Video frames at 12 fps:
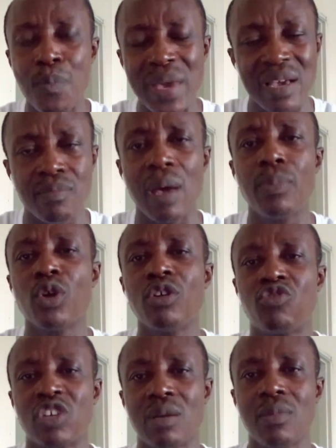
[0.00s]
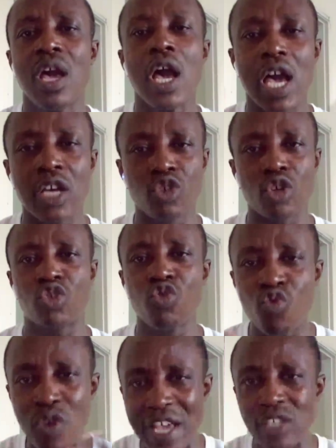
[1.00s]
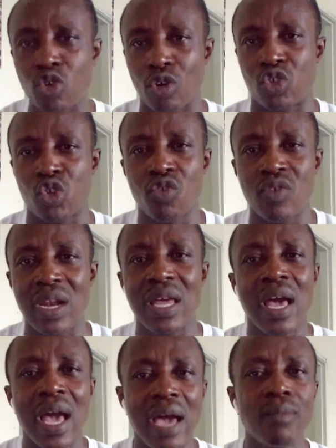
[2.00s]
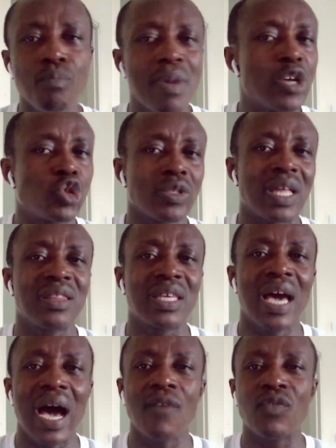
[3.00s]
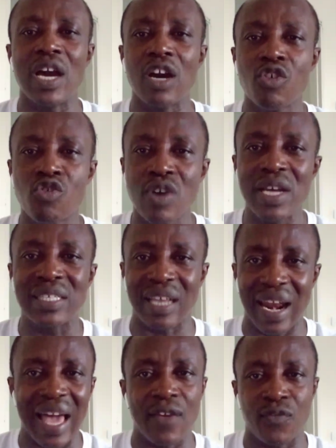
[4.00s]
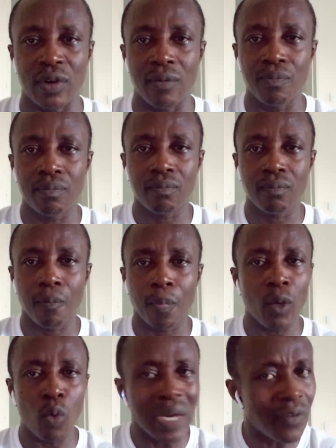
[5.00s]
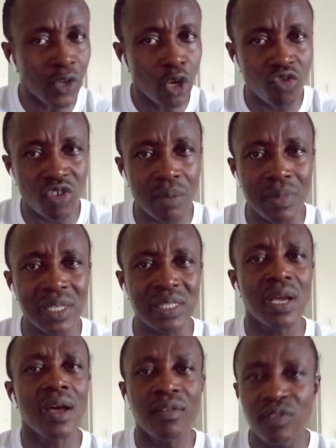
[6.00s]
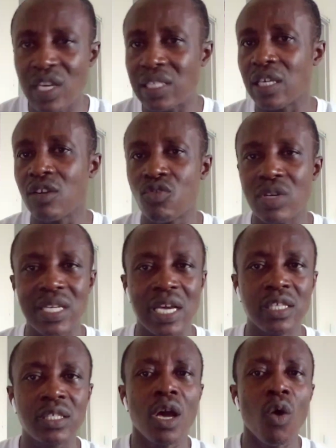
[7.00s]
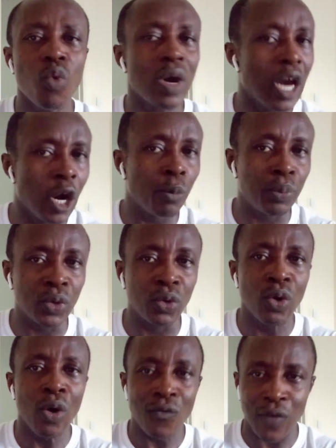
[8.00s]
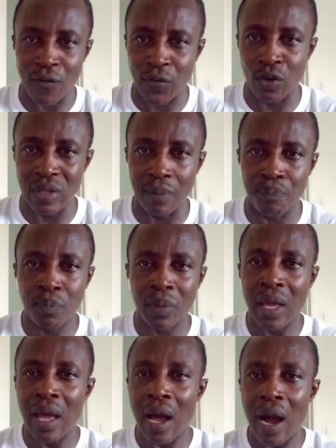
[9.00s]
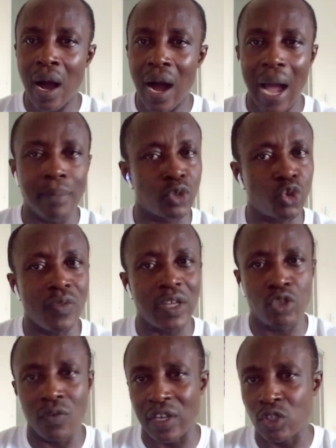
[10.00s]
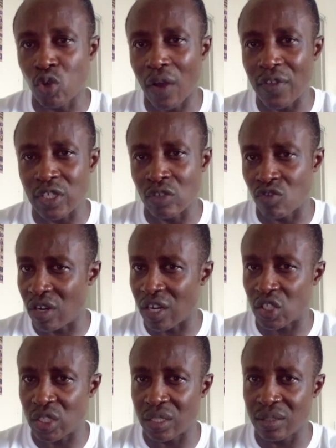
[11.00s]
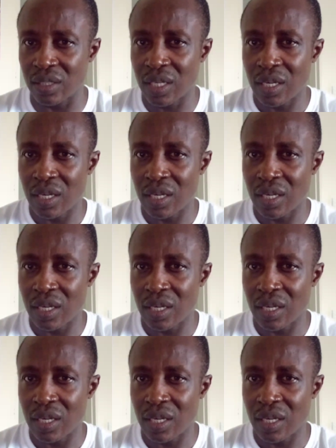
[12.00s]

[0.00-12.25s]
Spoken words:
big. Maybe your dream is just to raise your children and make sure that they have a great life. Whatever your dream is, these ingredients will help you fulfill them. I'm sure that you've enjoyed this introduction.